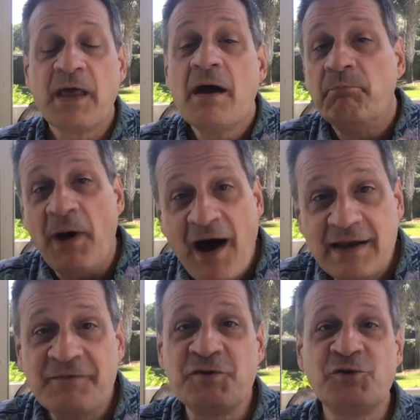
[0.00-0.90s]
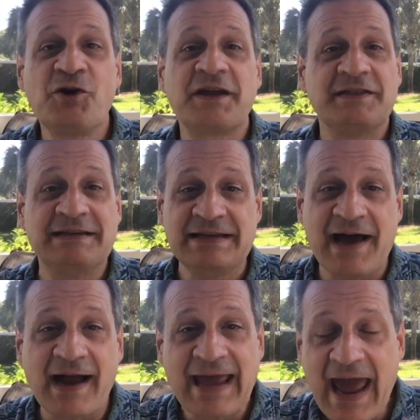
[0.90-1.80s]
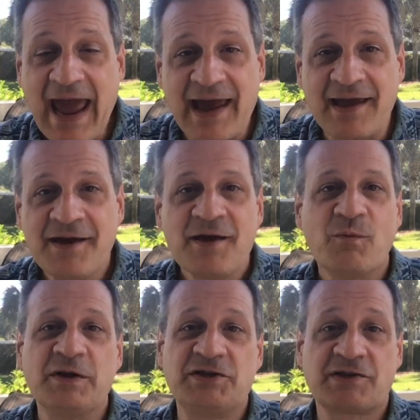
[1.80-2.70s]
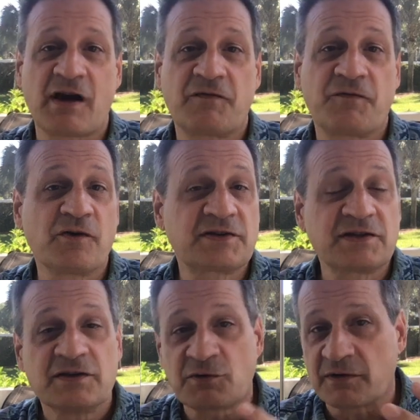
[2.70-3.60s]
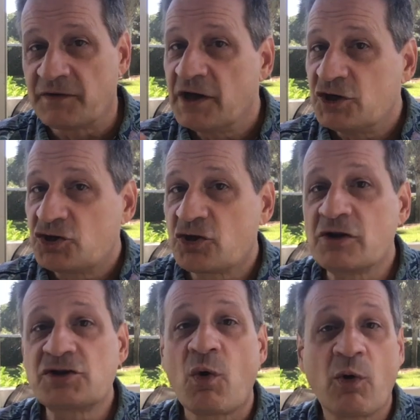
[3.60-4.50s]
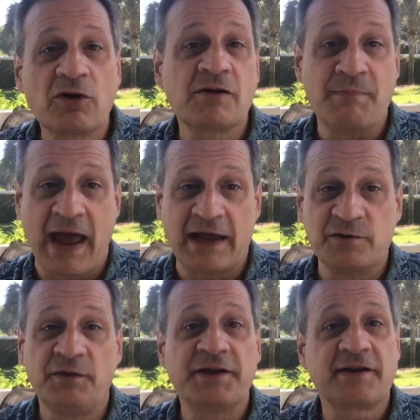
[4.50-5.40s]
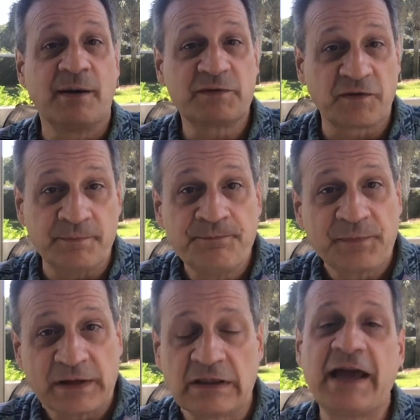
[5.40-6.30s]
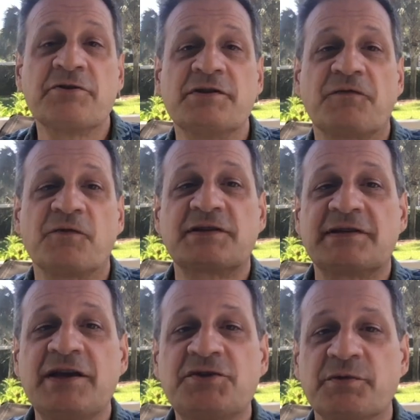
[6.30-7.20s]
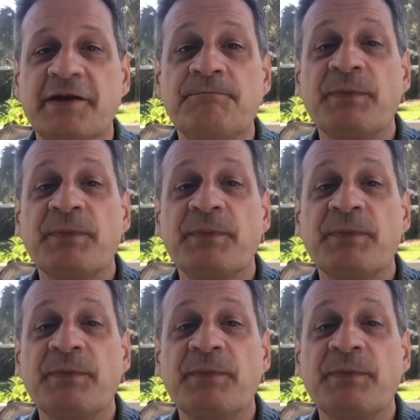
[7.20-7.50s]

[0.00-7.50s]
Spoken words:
But if you look at the Didache, which is our first sort of church order manual that comes from later in the first century,